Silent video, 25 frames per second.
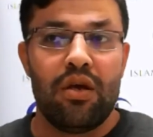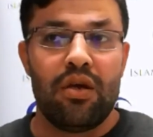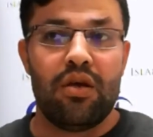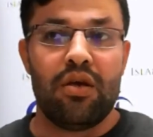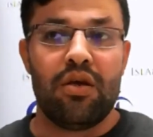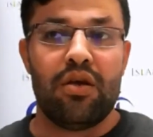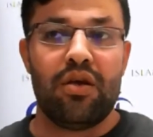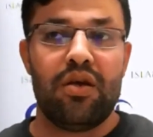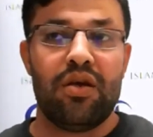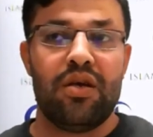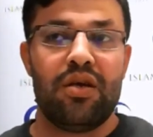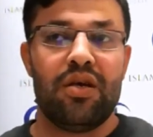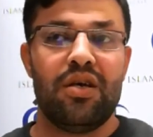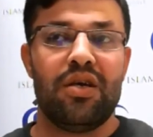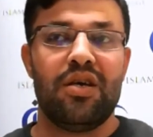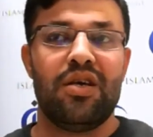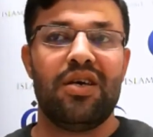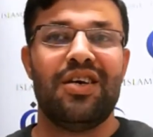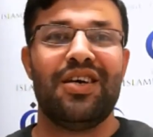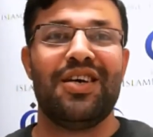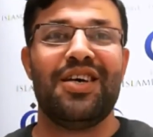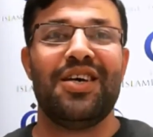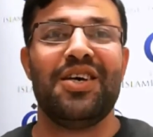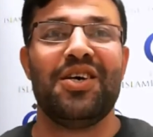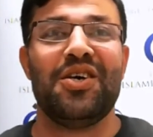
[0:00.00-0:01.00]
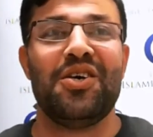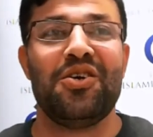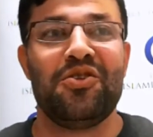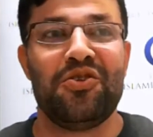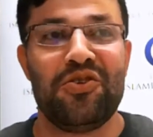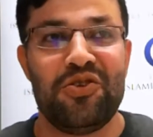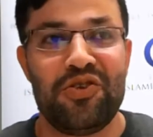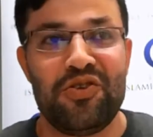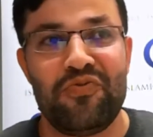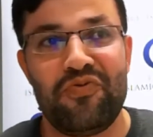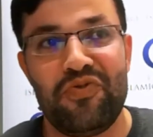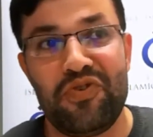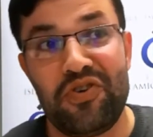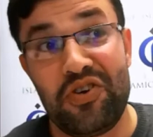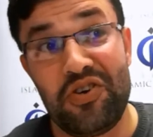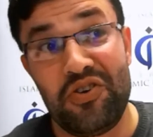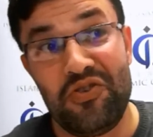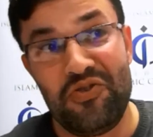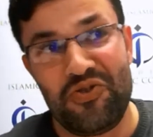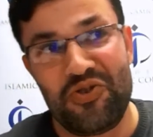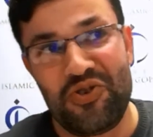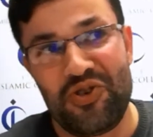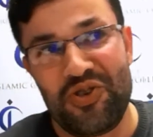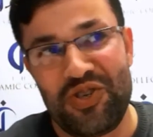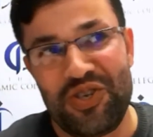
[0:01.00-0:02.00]
It is a very
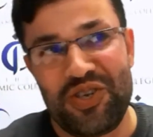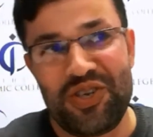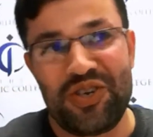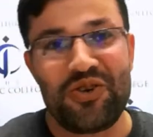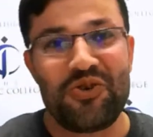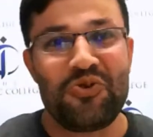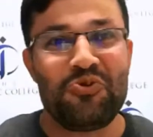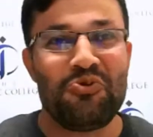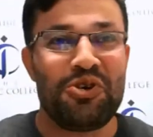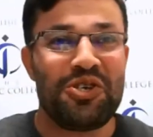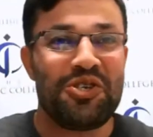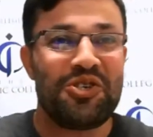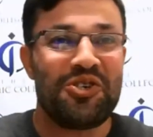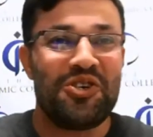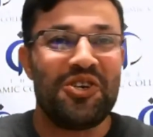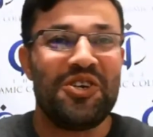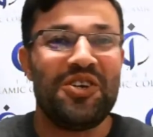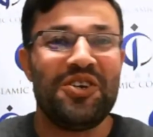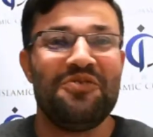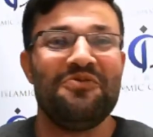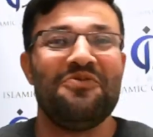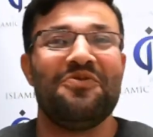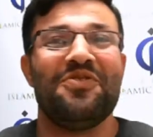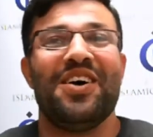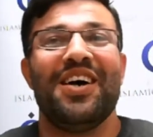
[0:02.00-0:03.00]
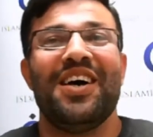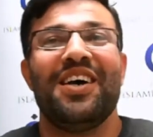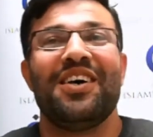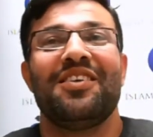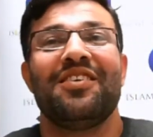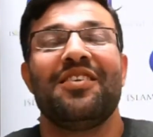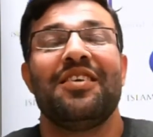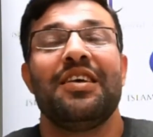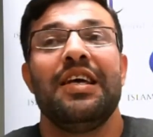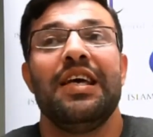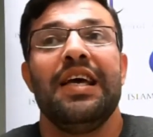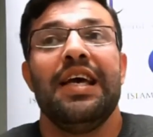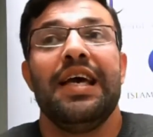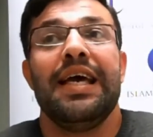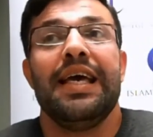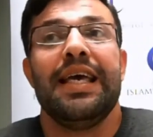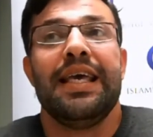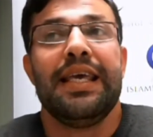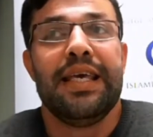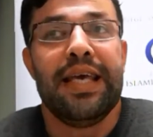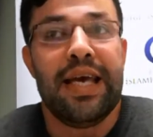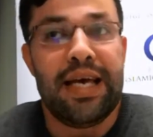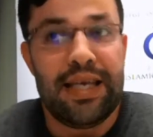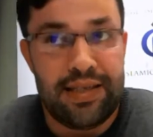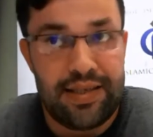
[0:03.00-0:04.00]
interesting question. In fact,
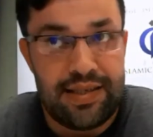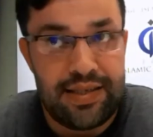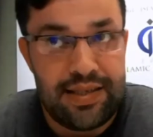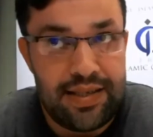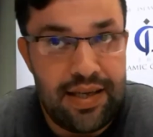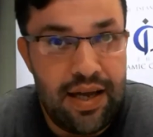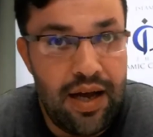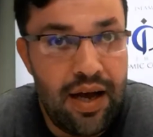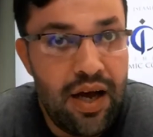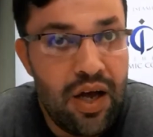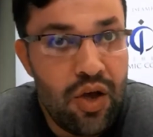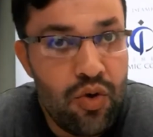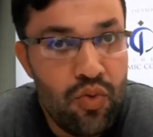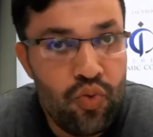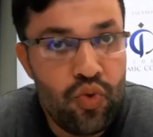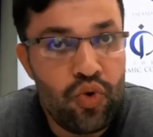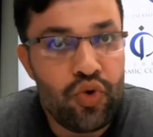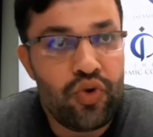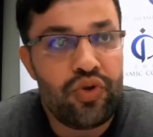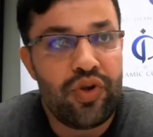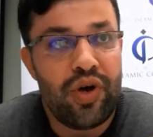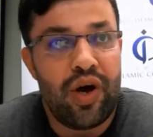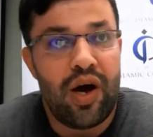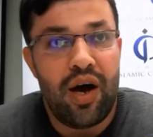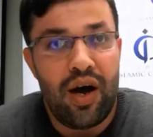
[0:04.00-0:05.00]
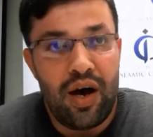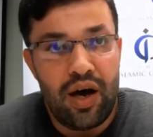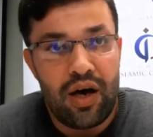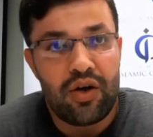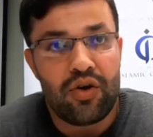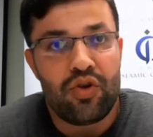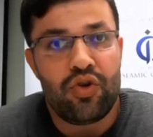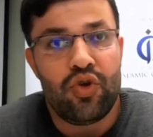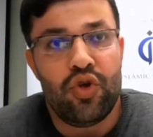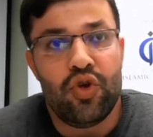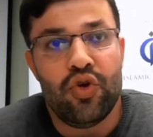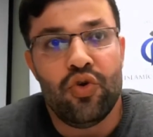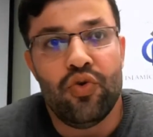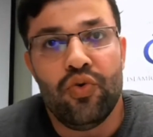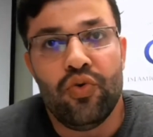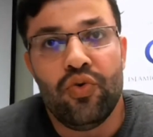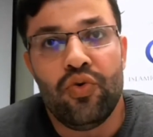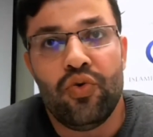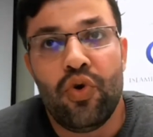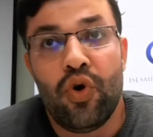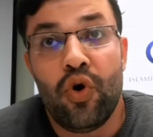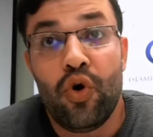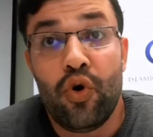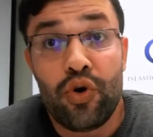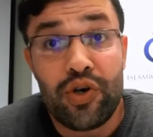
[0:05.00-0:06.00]
yes, I would
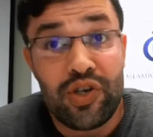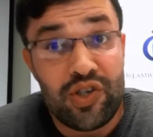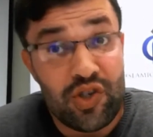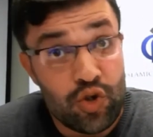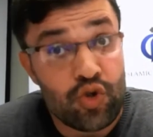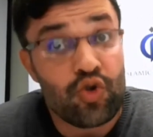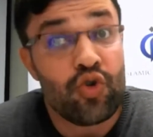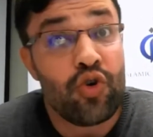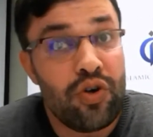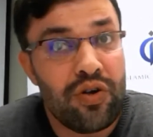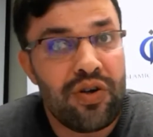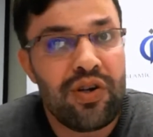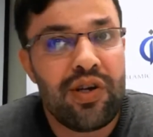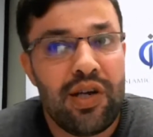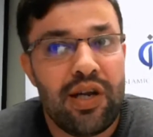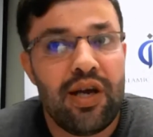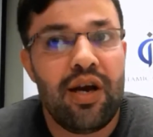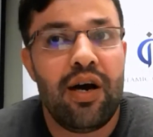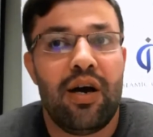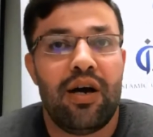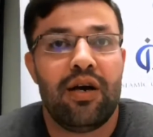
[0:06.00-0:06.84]
argue, or strongly